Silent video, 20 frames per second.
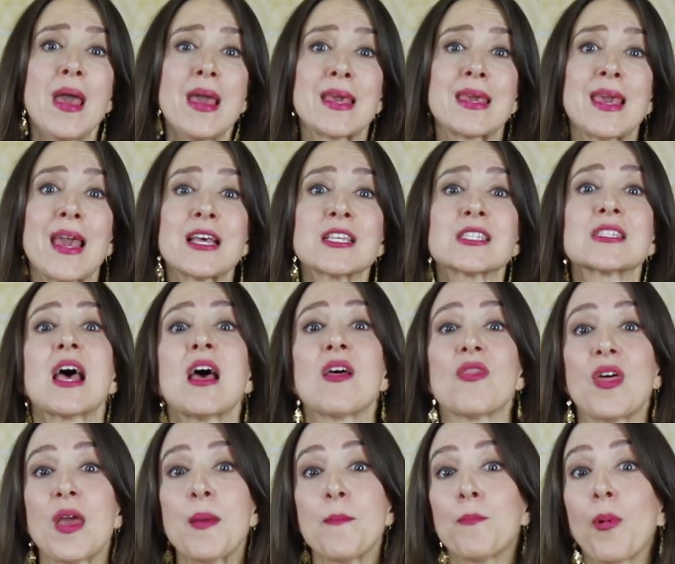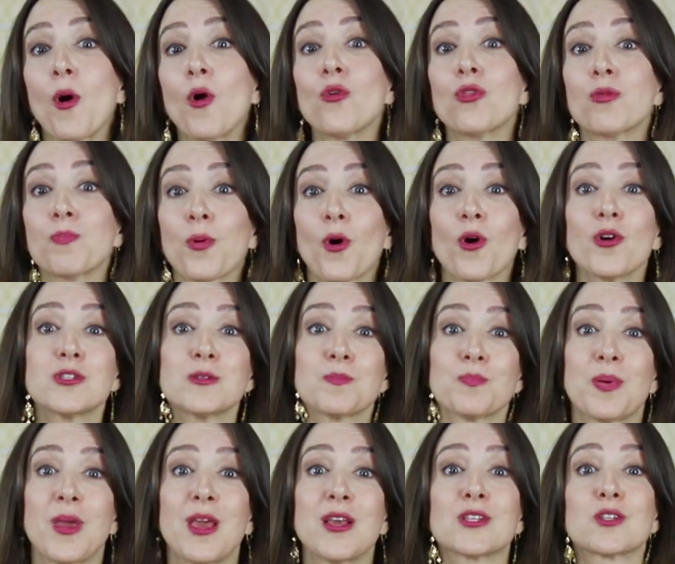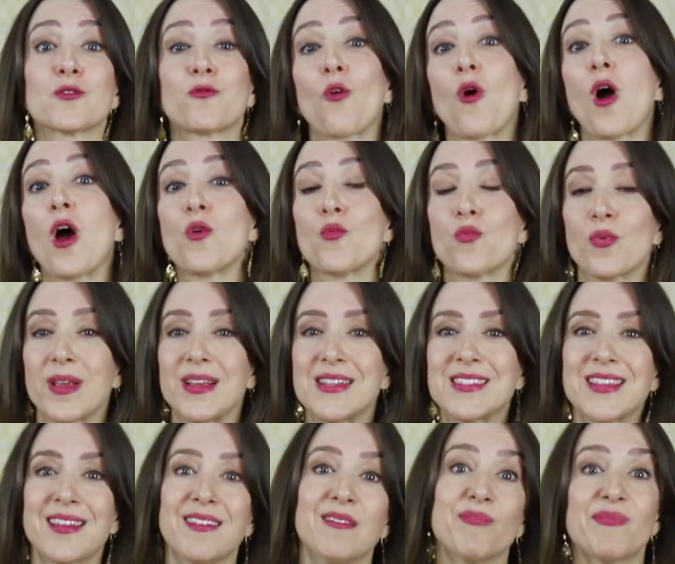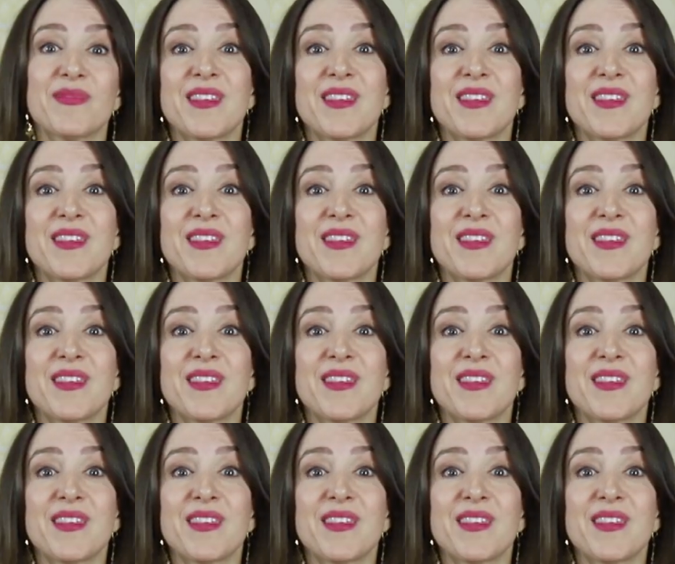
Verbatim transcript: Yes, they both post pics for a reason.